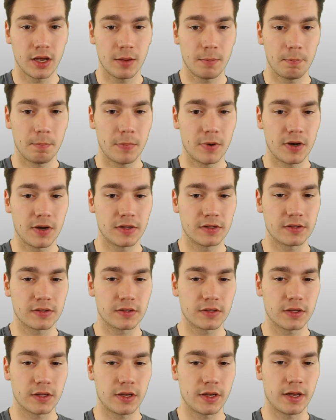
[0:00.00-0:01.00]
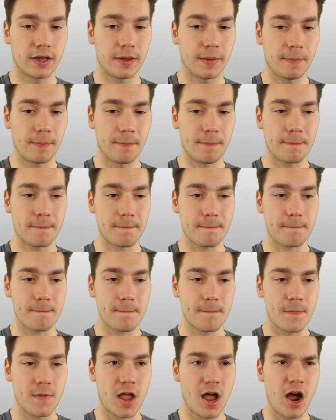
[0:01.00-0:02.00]
But um,
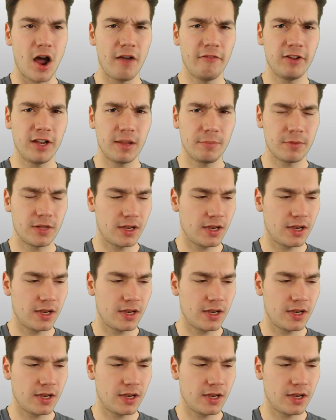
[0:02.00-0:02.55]
however, let me,